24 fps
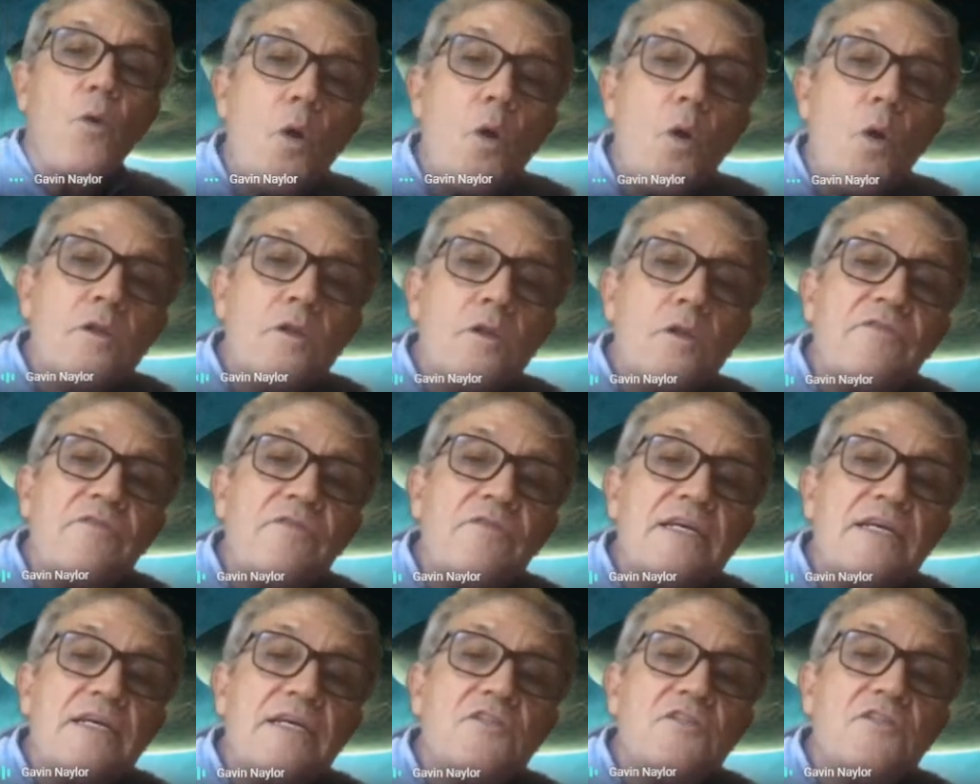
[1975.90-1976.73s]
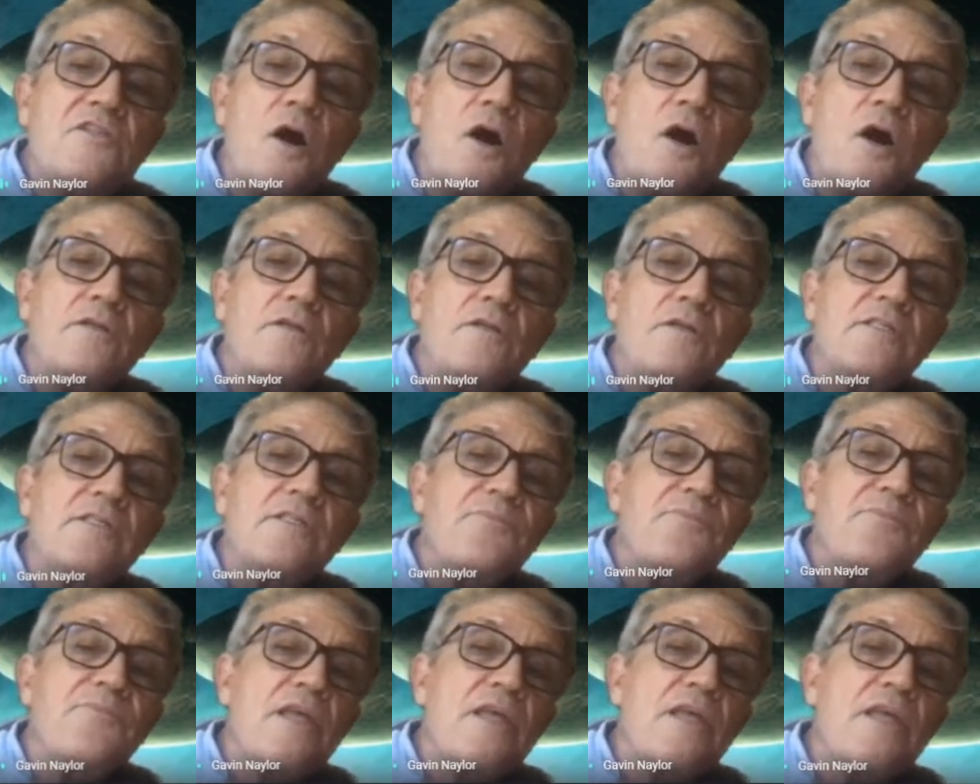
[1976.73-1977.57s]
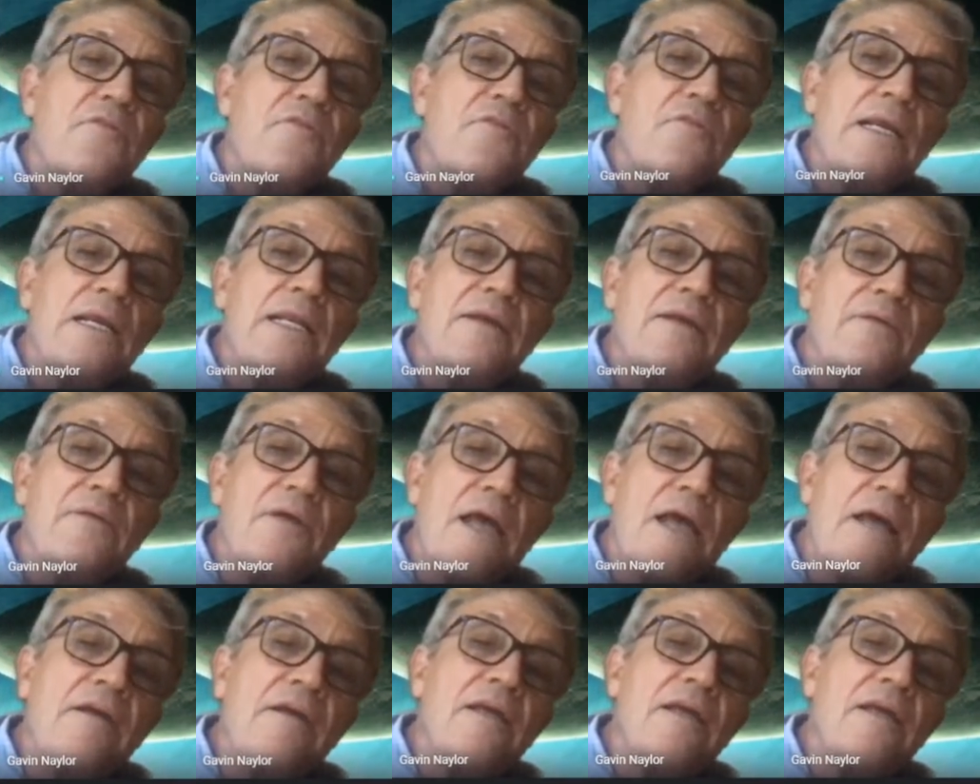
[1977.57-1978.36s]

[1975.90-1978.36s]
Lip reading: all of these dots, if we